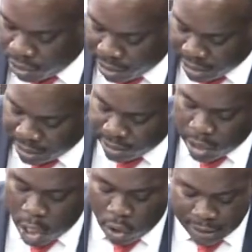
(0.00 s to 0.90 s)
creditors
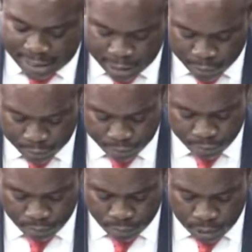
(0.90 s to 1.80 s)
continued.
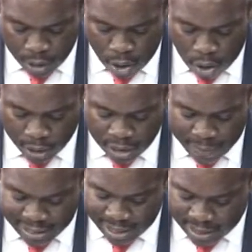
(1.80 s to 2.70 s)
On the
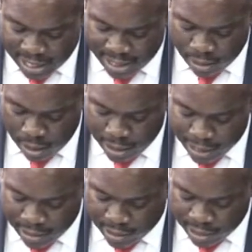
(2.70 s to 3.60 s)
domestic side, a
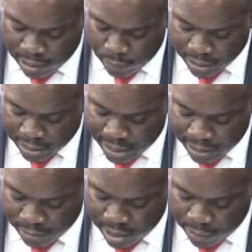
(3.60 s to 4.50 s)
decision was
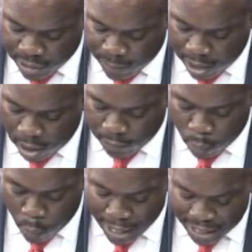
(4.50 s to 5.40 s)
taken in respect of the
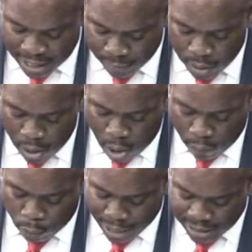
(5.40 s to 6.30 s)
winding up of
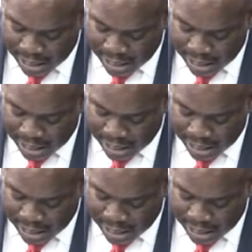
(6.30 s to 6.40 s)
Res